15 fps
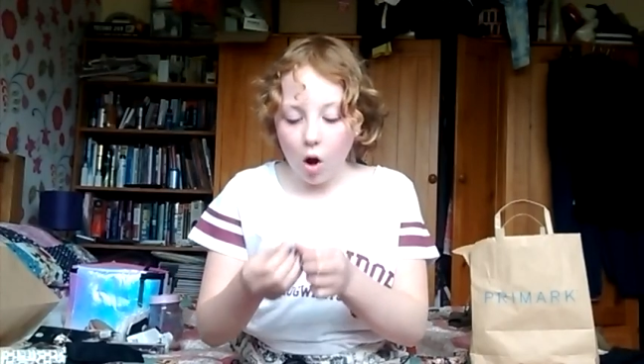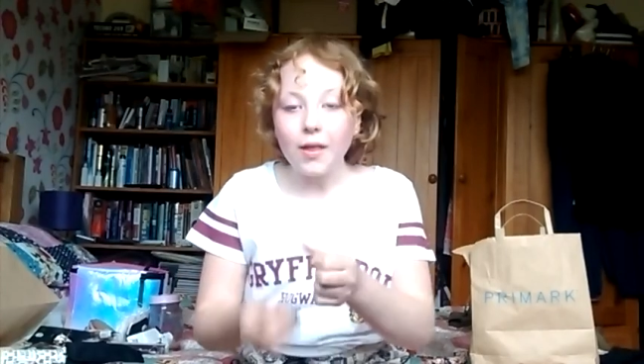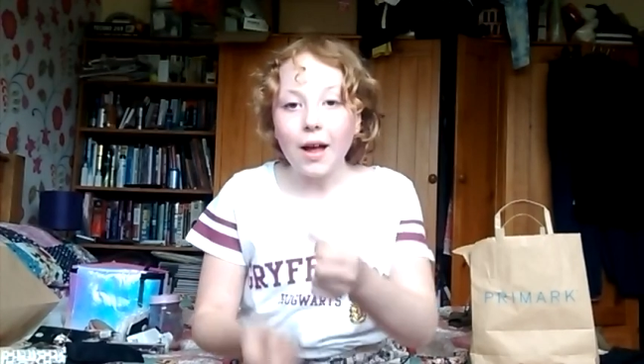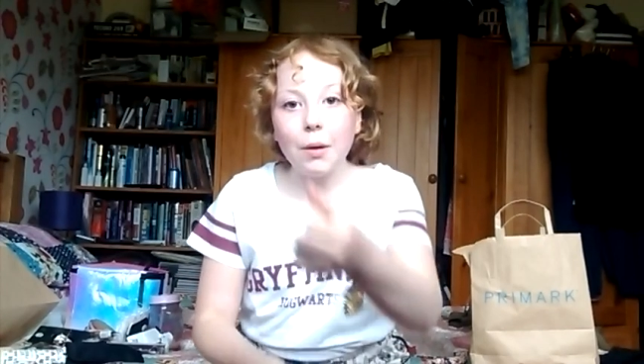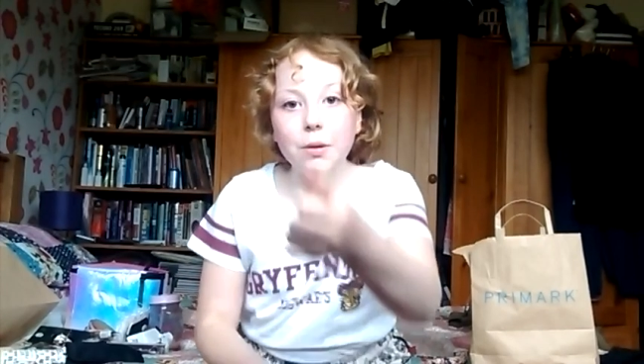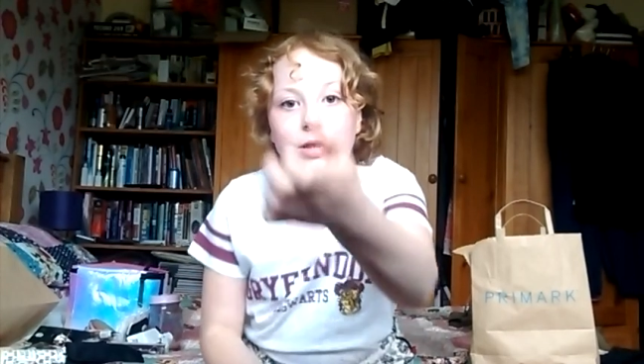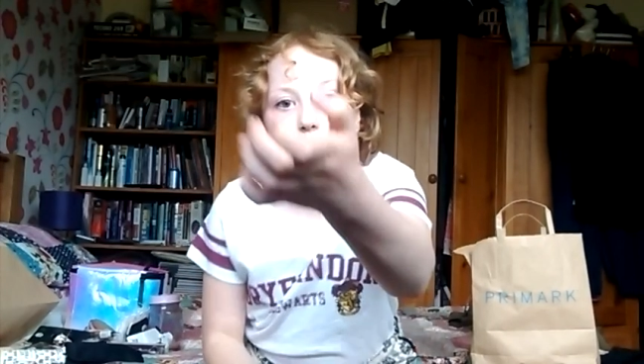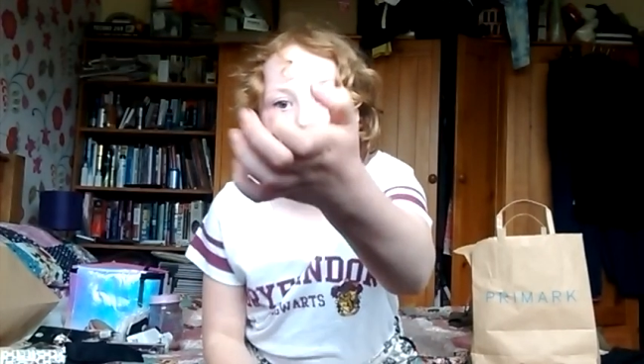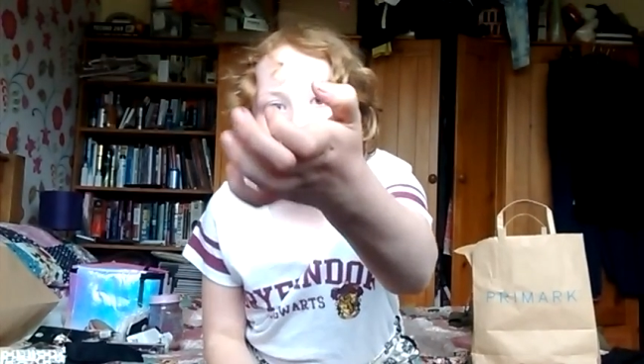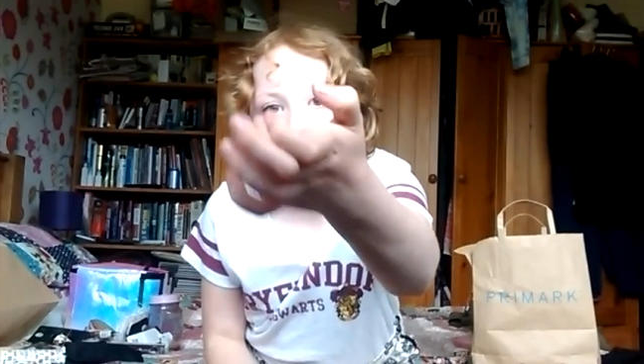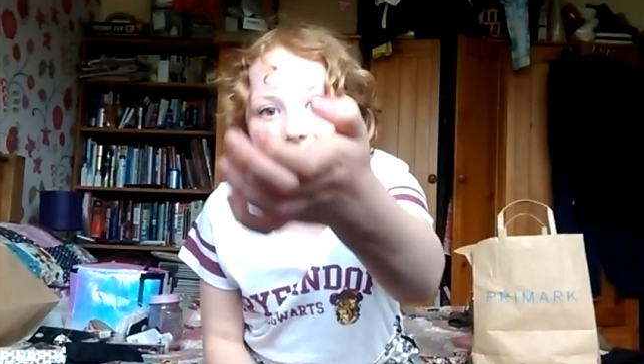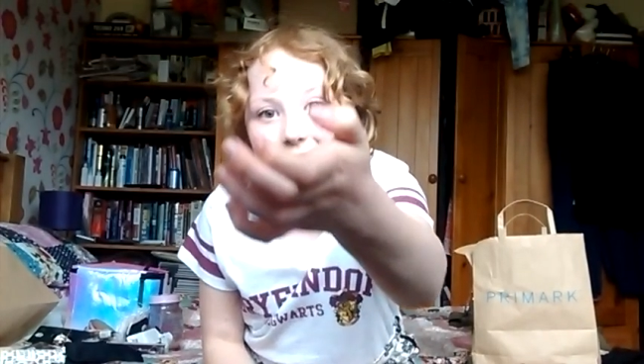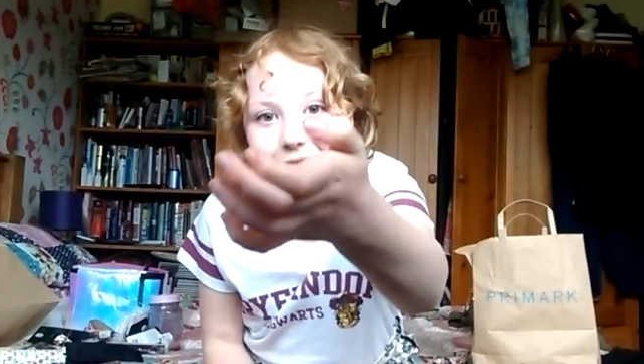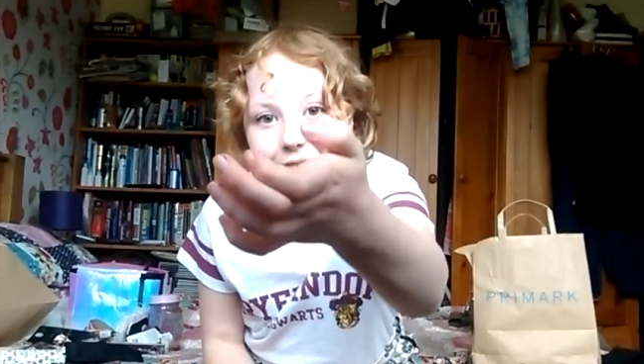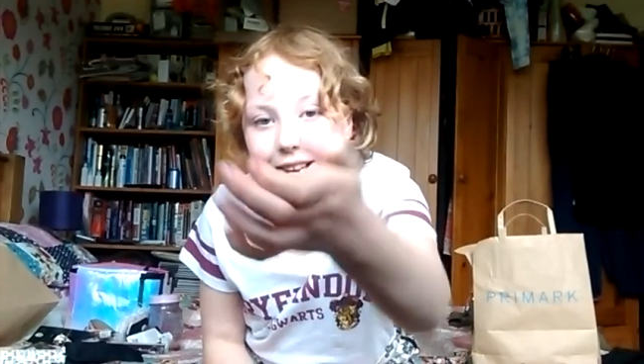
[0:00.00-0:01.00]
That was
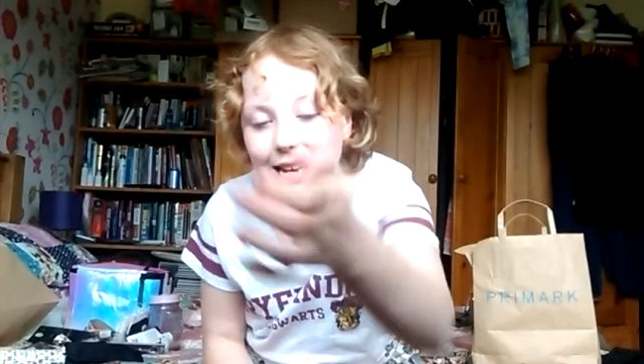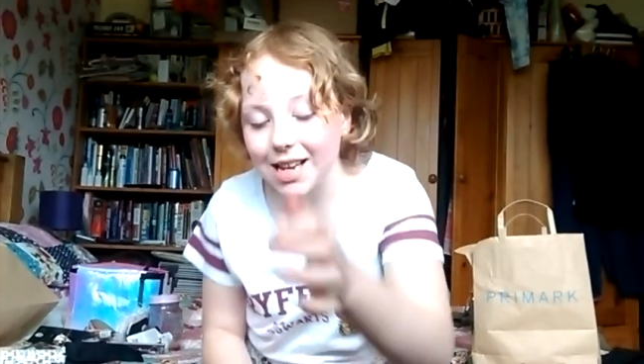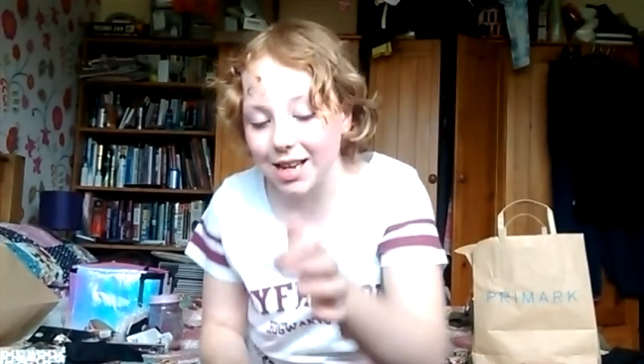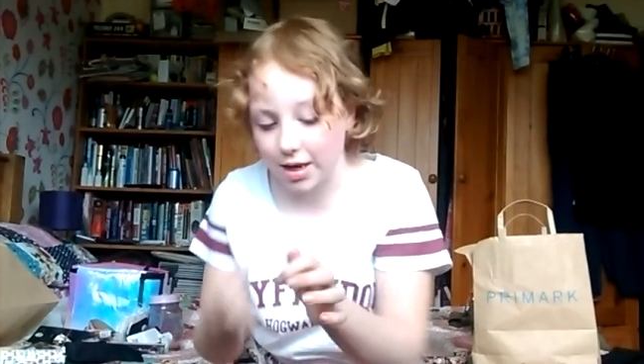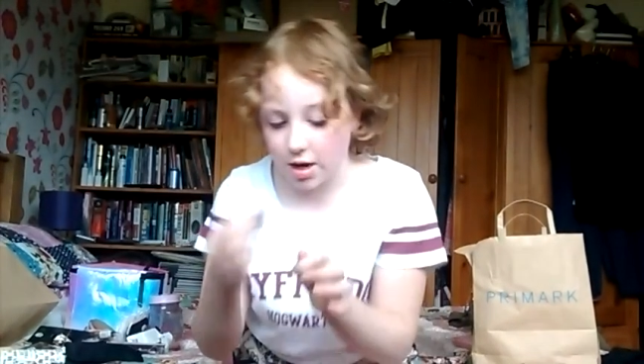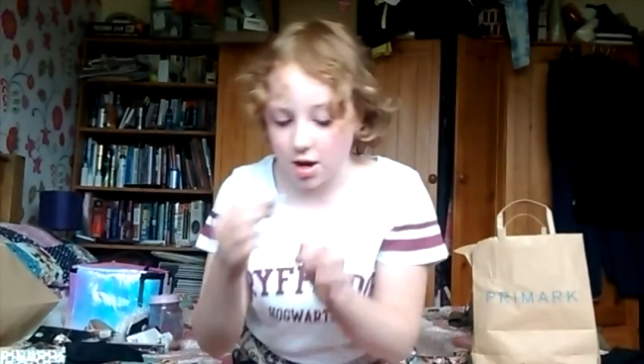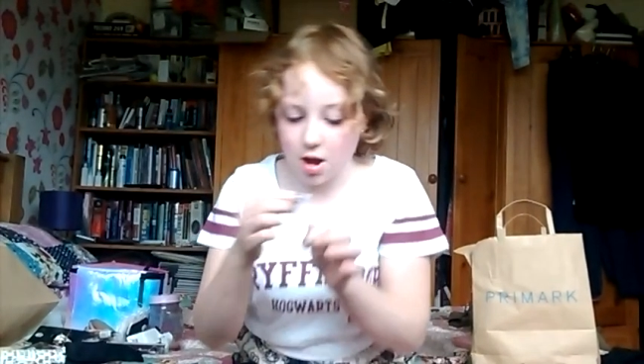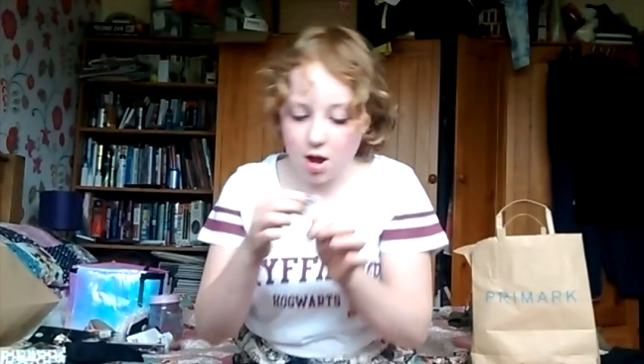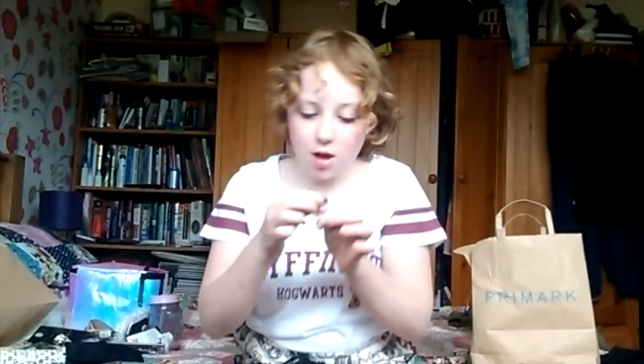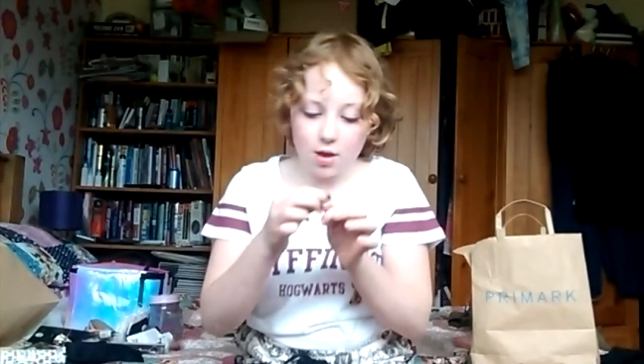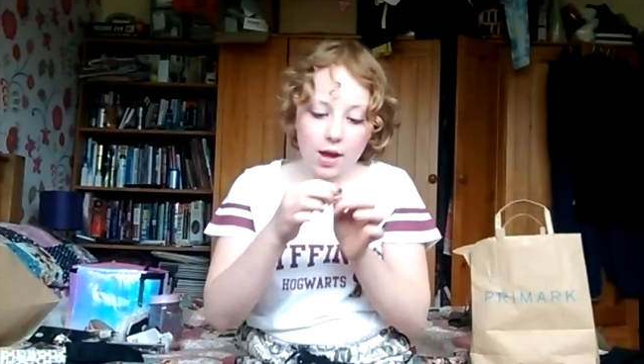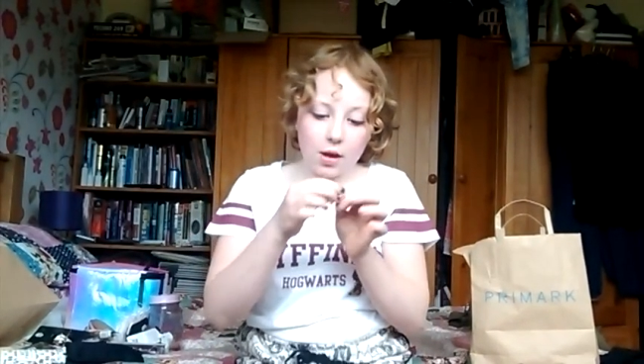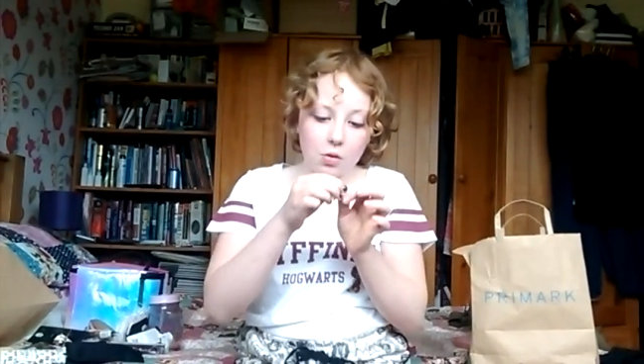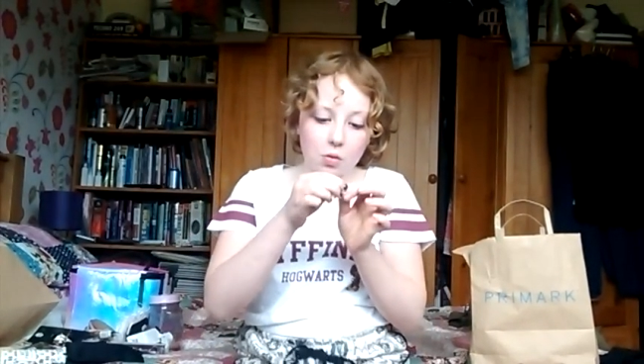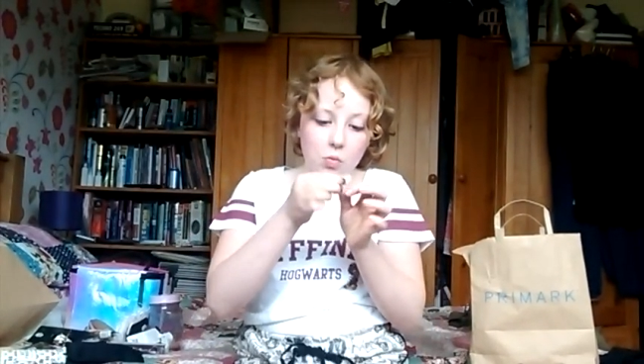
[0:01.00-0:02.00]
amazing!
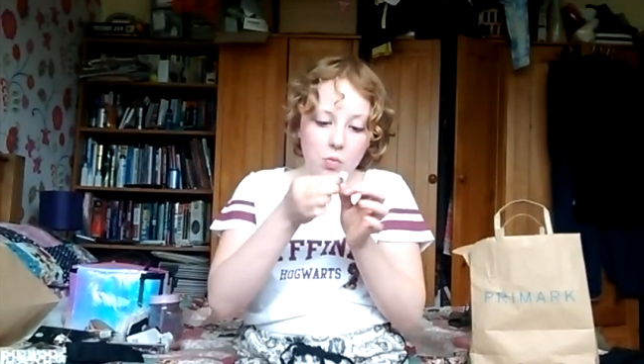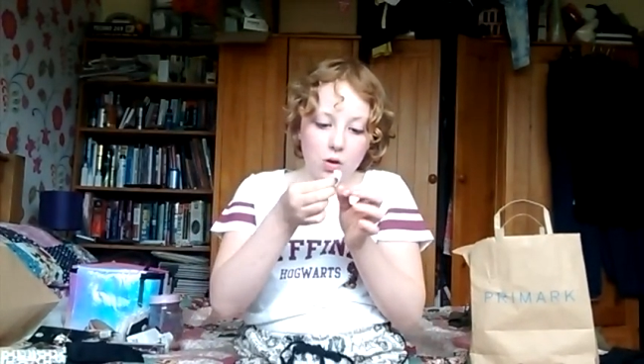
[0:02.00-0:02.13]
Like,